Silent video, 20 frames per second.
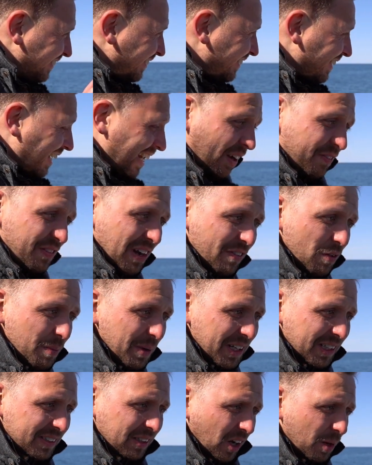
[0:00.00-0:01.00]
and I've never
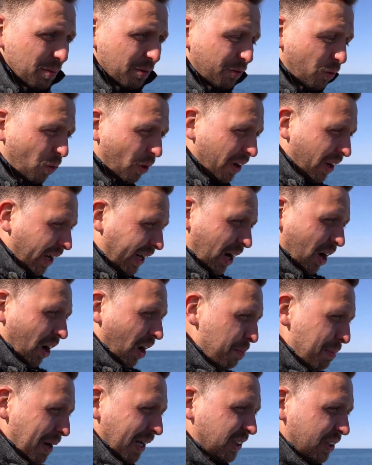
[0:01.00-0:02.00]
been this high before, like,
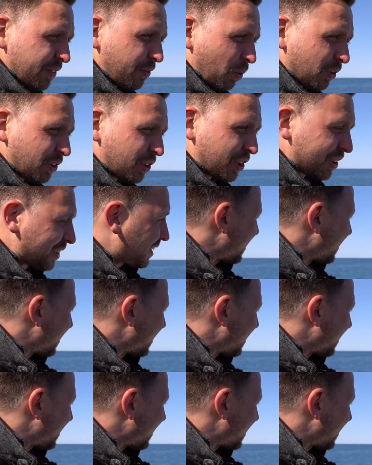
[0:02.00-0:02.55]
oh, imagine if one's just